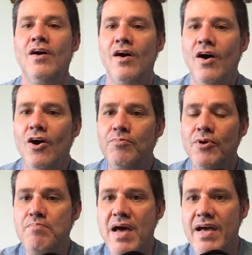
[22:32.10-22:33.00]
All
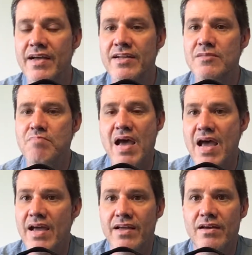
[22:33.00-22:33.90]
put back in its
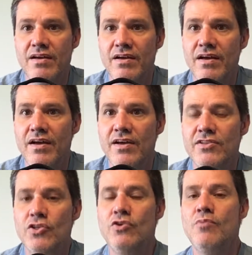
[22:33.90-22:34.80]
bag.
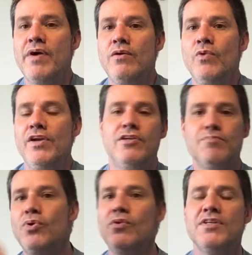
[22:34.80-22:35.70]
So no matter where, you just
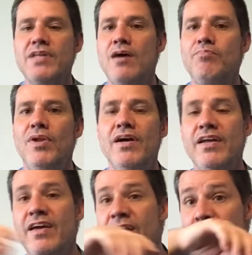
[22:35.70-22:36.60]
pull this out, plug
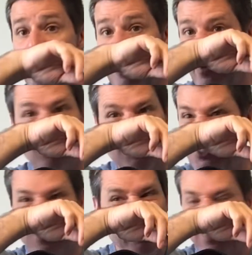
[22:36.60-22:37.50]
it, and no matter what you
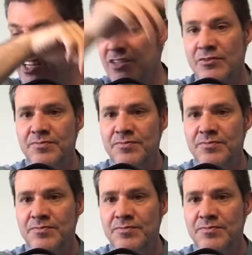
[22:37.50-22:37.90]
need,